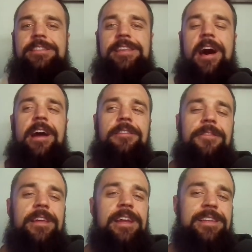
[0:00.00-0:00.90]
side of
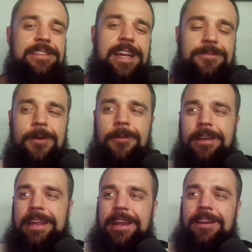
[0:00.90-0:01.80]
things, because that's what we're
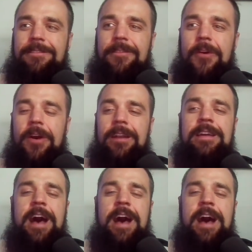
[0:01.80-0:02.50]
here for.